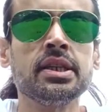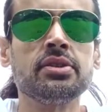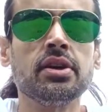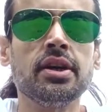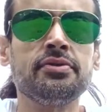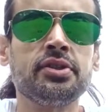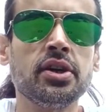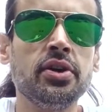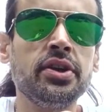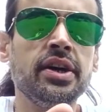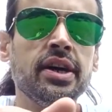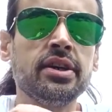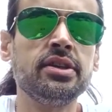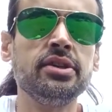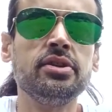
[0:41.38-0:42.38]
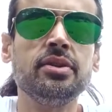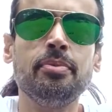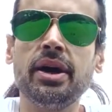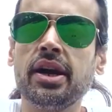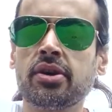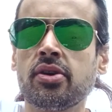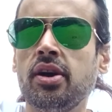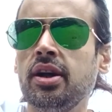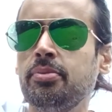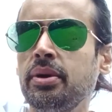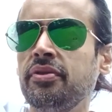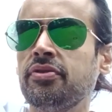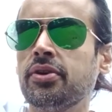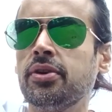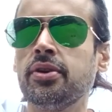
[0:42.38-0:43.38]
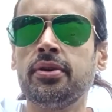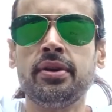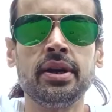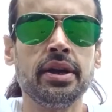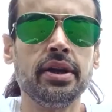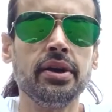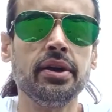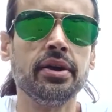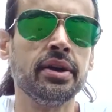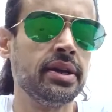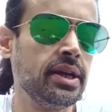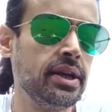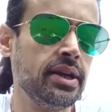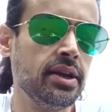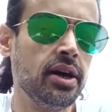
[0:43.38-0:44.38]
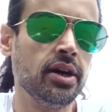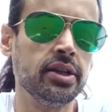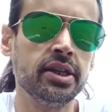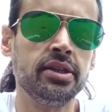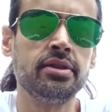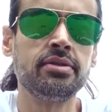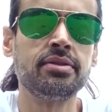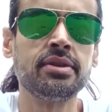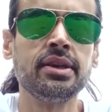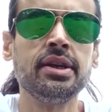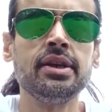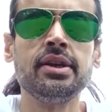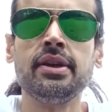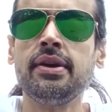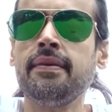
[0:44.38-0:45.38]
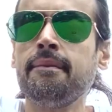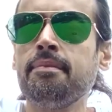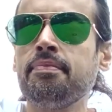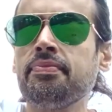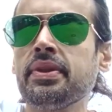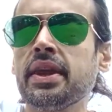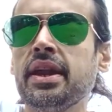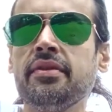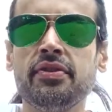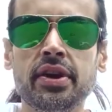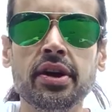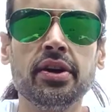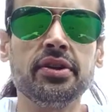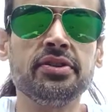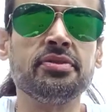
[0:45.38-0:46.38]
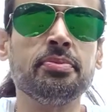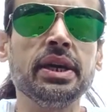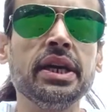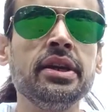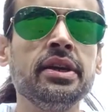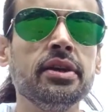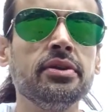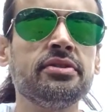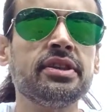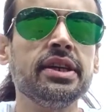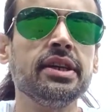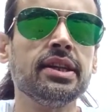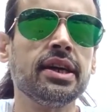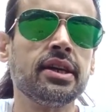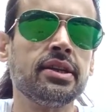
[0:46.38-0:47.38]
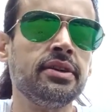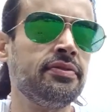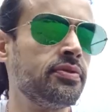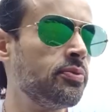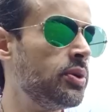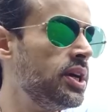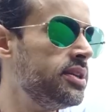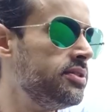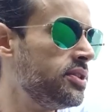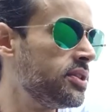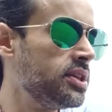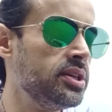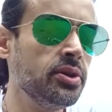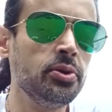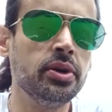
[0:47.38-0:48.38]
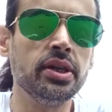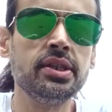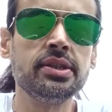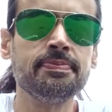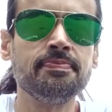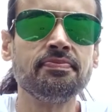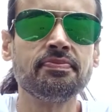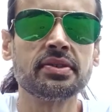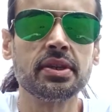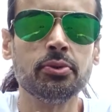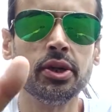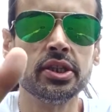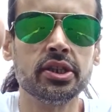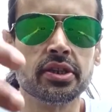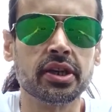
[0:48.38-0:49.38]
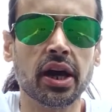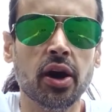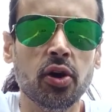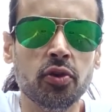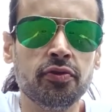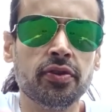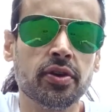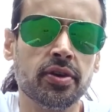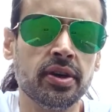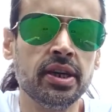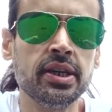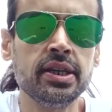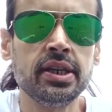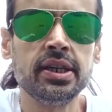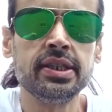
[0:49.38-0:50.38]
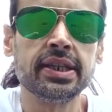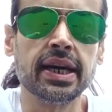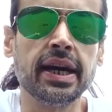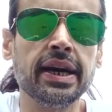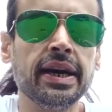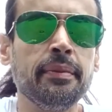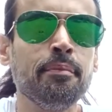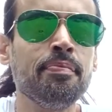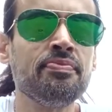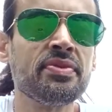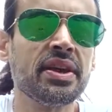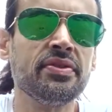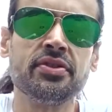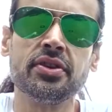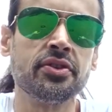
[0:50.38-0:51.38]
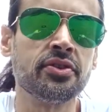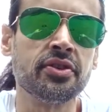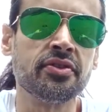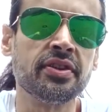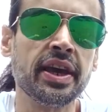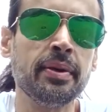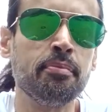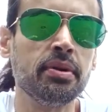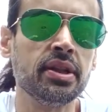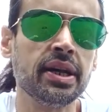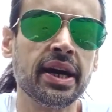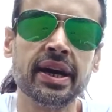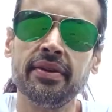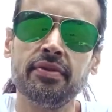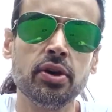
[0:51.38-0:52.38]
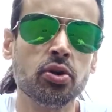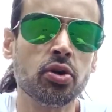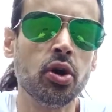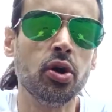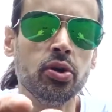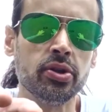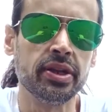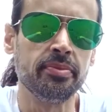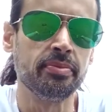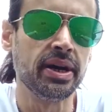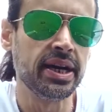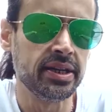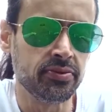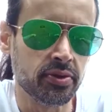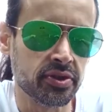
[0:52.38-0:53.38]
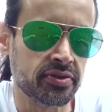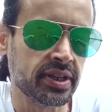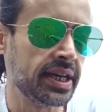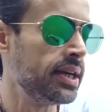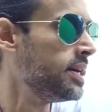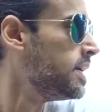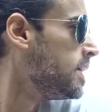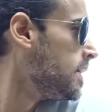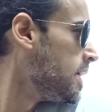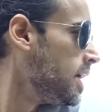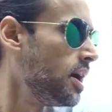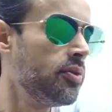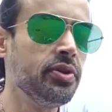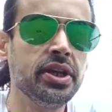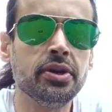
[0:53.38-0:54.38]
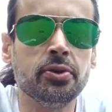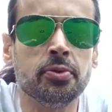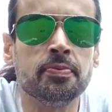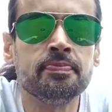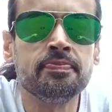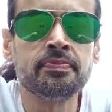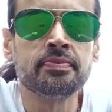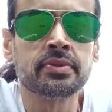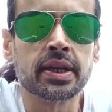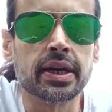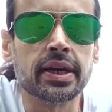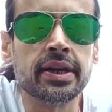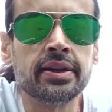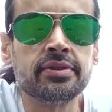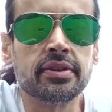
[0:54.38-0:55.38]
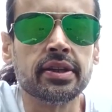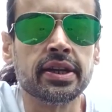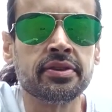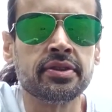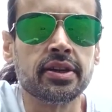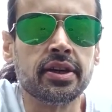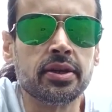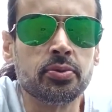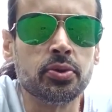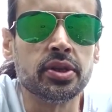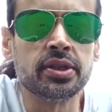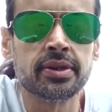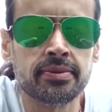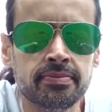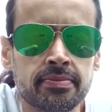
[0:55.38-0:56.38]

So I've shown you how to do the bear crawl before in you know, all its. And if you notice me, you'll see a lot of different ways you can do it. So we'll just go for time. It's just a sample. I have no goal in mind. We'll see how we do. Okay, so let's start with